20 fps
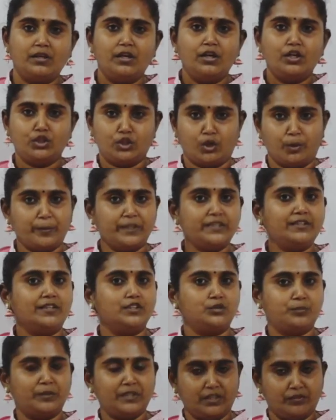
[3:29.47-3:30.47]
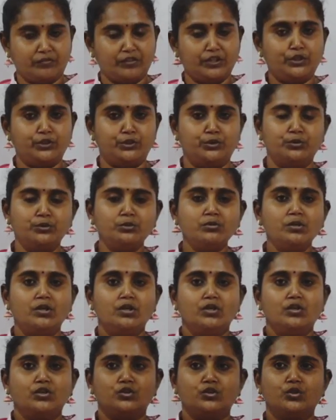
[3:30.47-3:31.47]
topic that has been given to you.
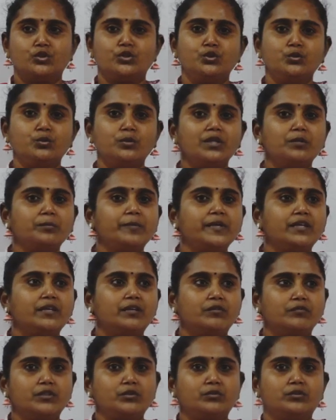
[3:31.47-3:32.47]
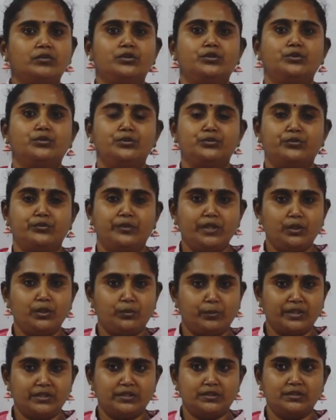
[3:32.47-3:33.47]
So you will be given 2 to 3
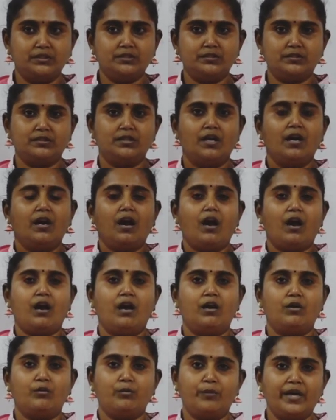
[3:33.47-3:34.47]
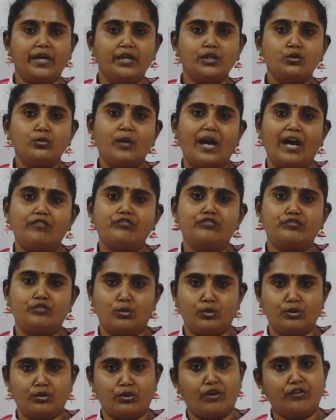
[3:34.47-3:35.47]
questions where you have
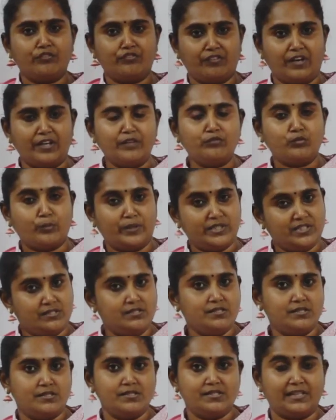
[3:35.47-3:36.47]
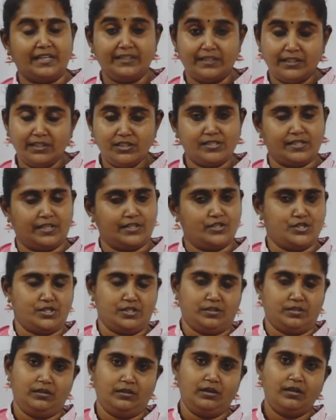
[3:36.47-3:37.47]
4 or 5 questions inside each section.
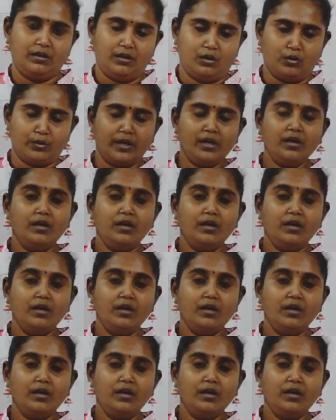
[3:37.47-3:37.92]
Okay,